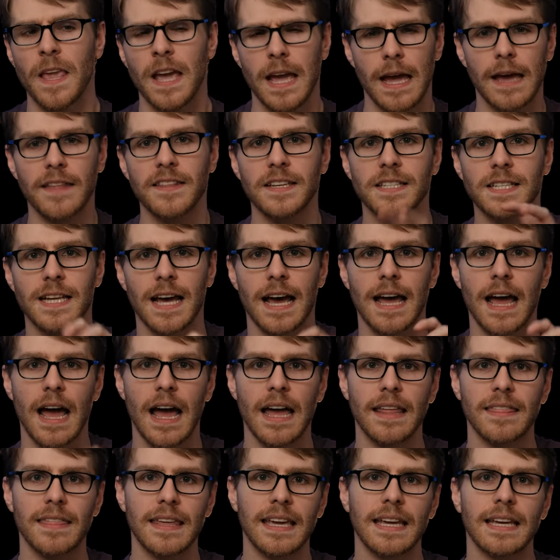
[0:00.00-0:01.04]
And this,
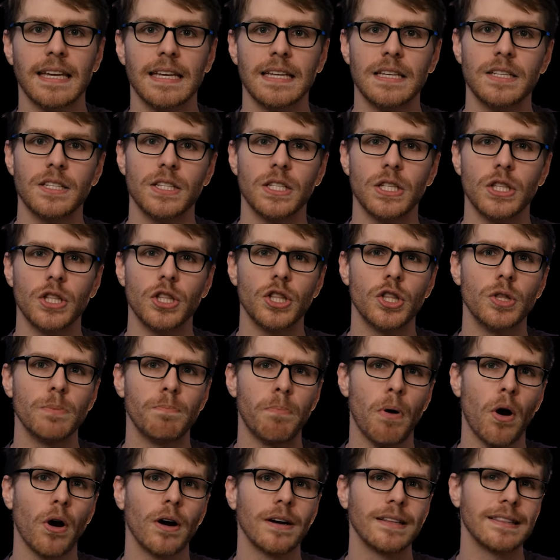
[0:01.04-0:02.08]
I think, is the
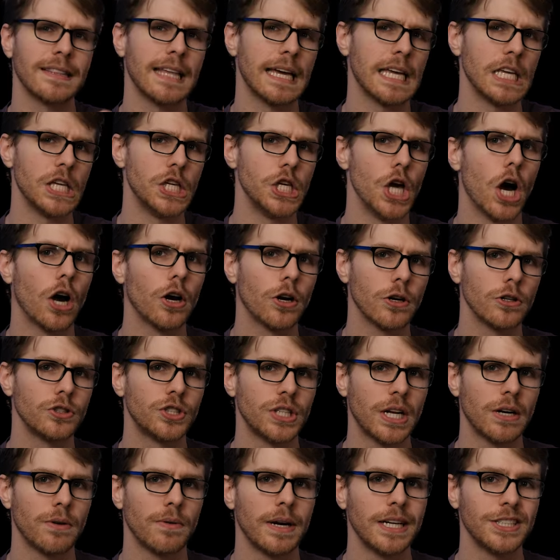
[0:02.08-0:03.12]
part that younger
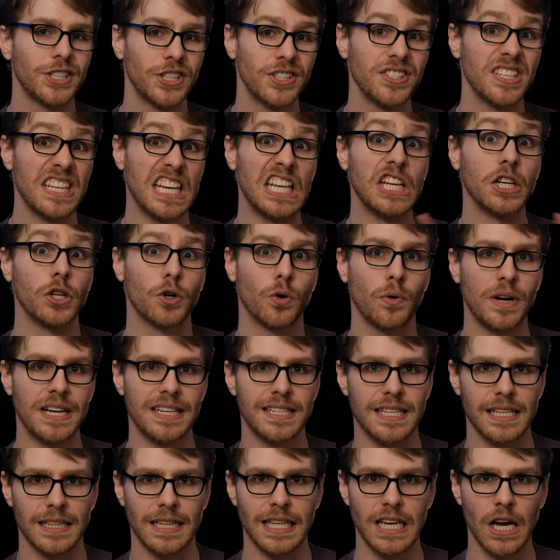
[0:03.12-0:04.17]
generations
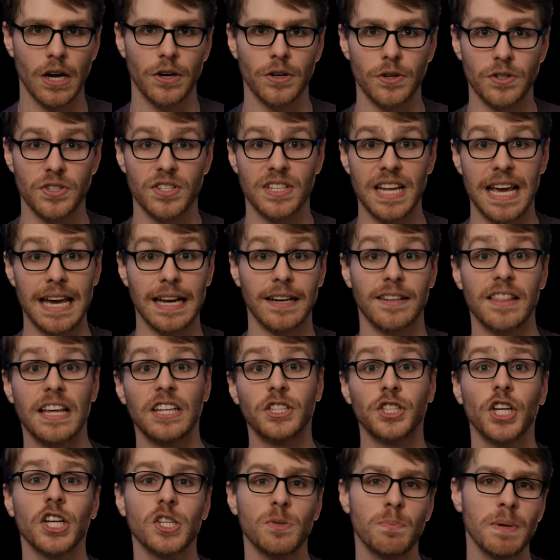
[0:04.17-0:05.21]
increasingly understand.
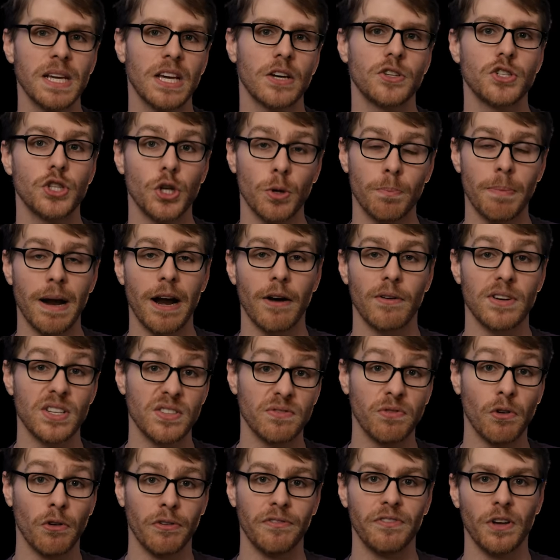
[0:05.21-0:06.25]
That just because your parents
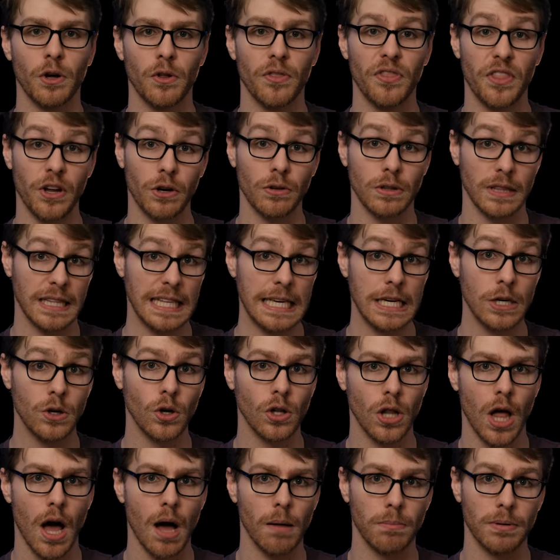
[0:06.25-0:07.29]
fulfilled their
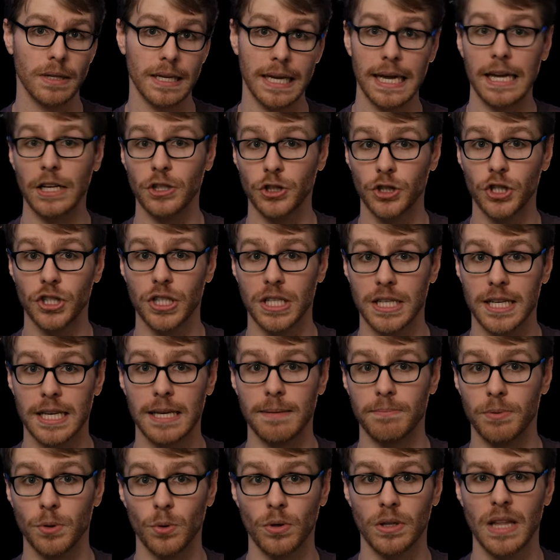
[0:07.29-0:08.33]
legal obligation to
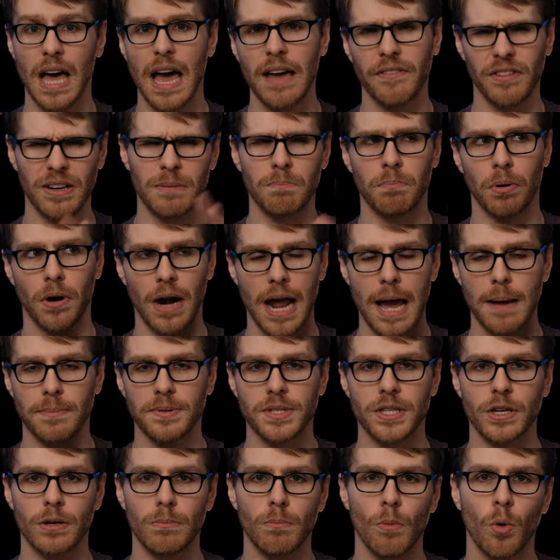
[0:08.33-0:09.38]
keep you alive and
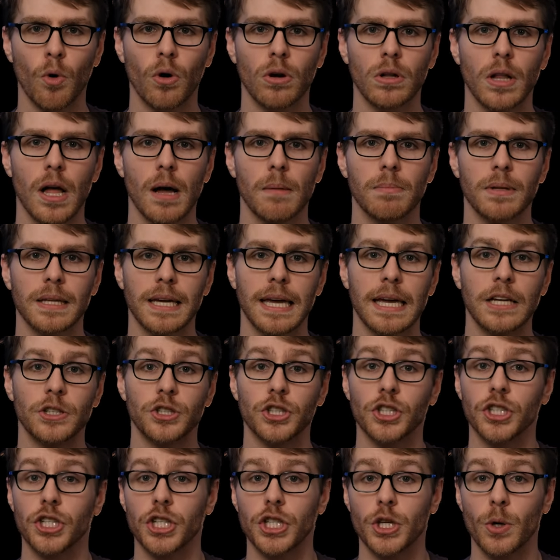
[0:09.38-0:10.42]
perhaps their moral
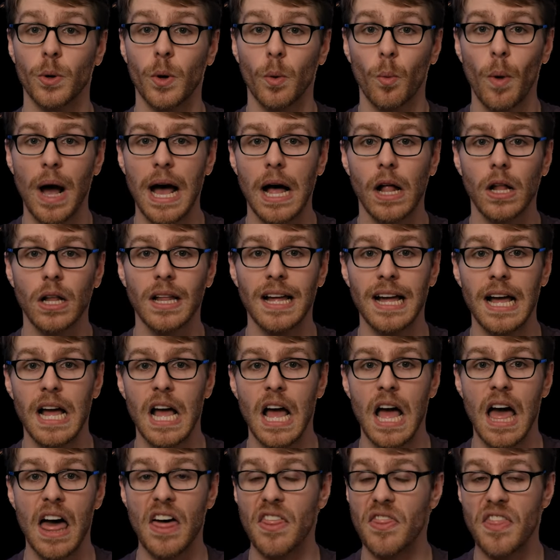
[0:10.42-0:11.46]
obligation to do it well,
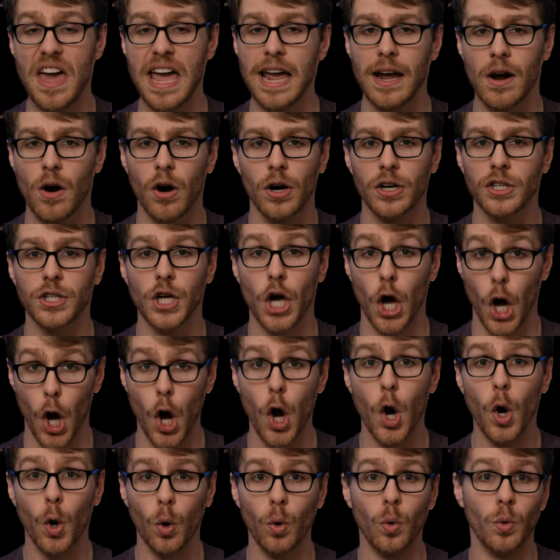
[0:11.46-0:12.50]
they aren't
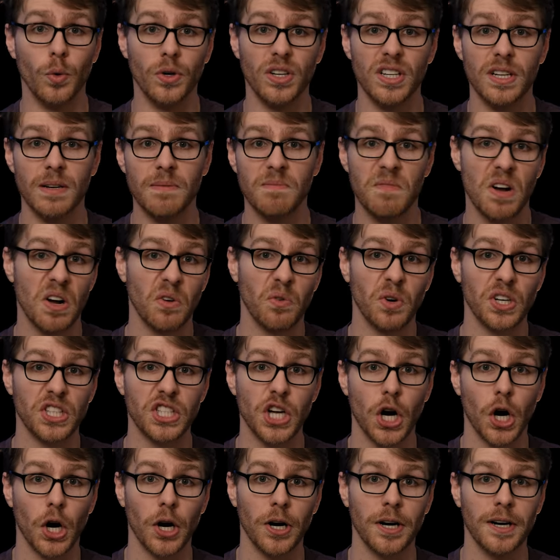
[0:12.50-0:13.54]
owed a
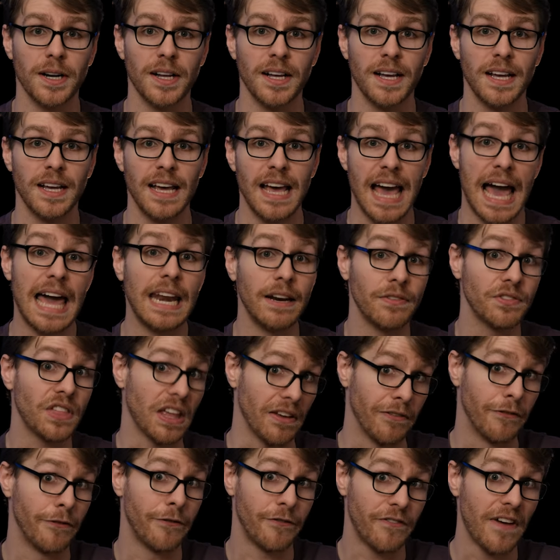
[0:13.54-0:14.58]
return. And if
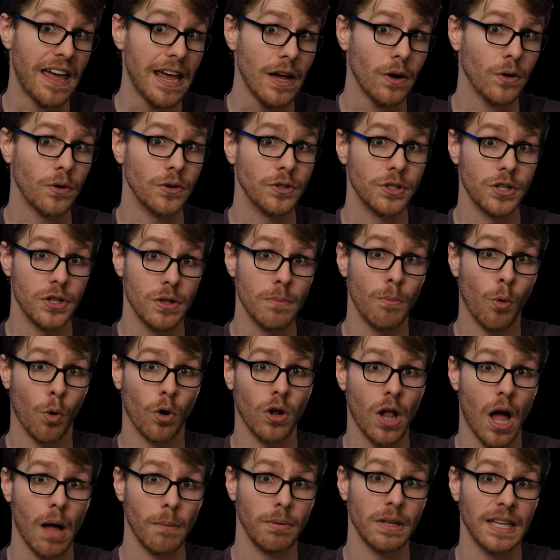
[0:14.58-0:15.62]
they failed the
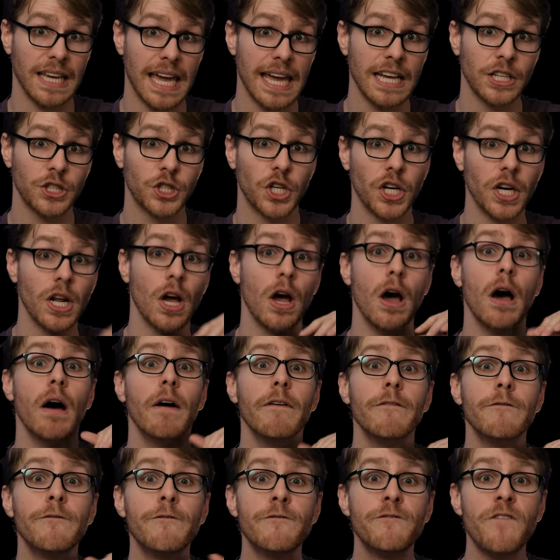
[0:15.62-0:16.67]
moral obligation,
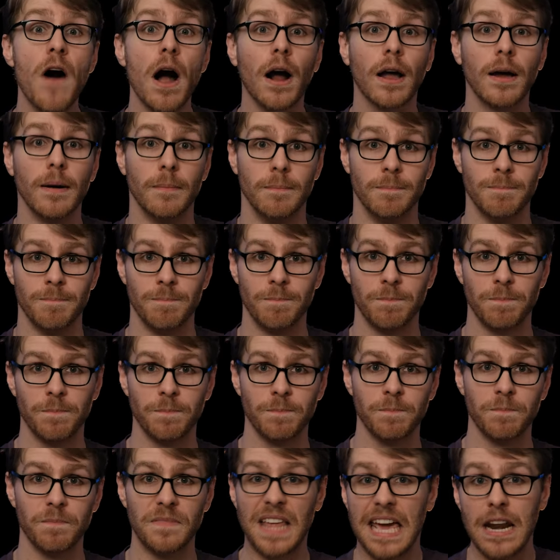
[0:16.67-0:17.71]
fuck them.
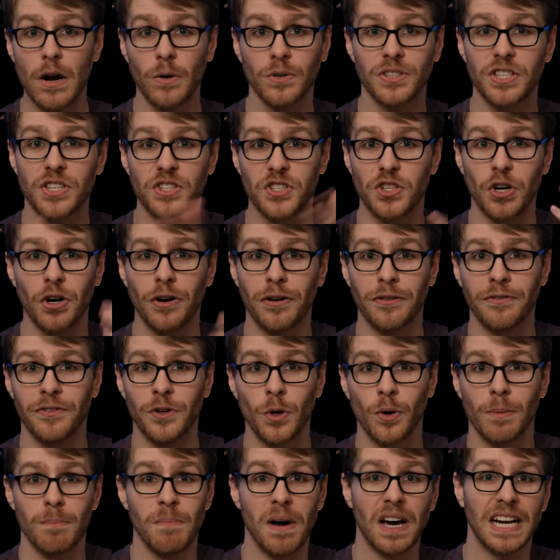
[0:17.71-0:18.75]
They don't deserve
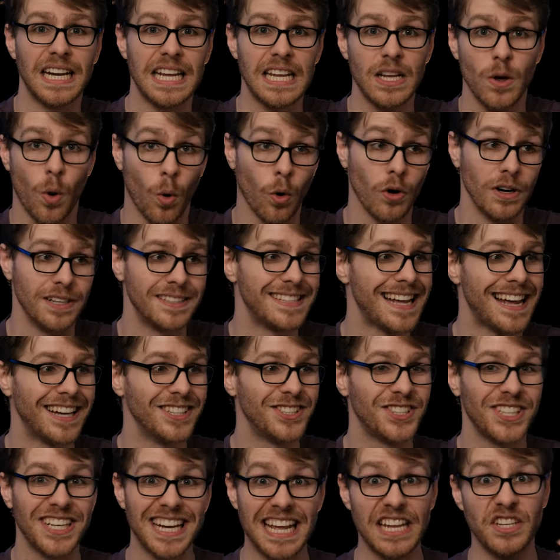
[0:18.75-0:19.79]
your money or
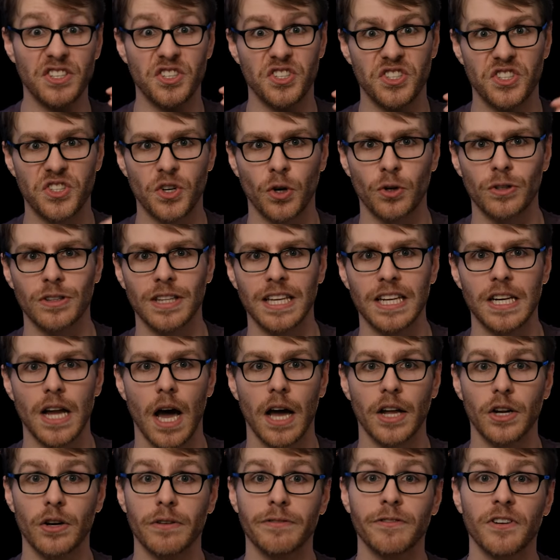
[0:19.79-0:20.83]
attention, and certainly
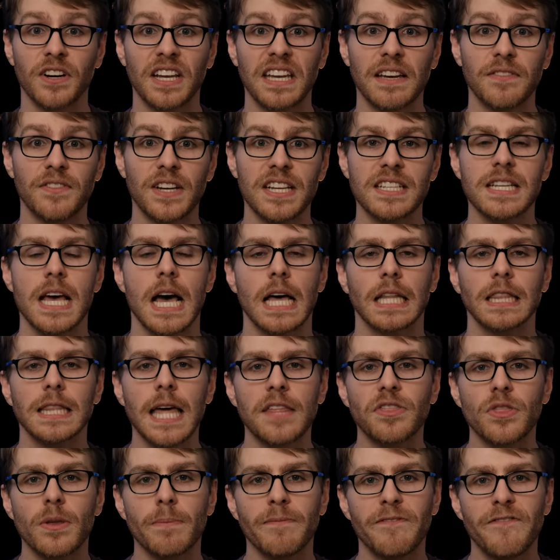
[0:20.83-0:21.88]
not your forgiveness.
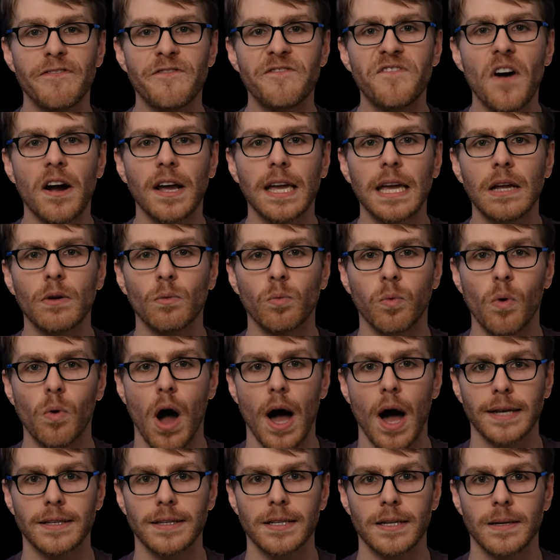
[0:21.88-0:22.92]
Let them fucking
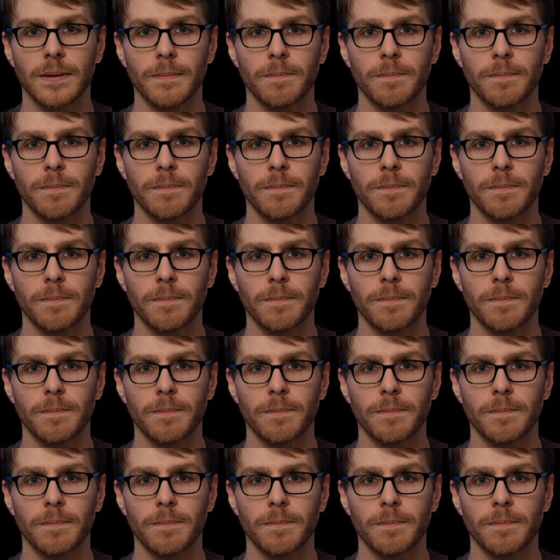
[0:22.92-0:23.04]
rot.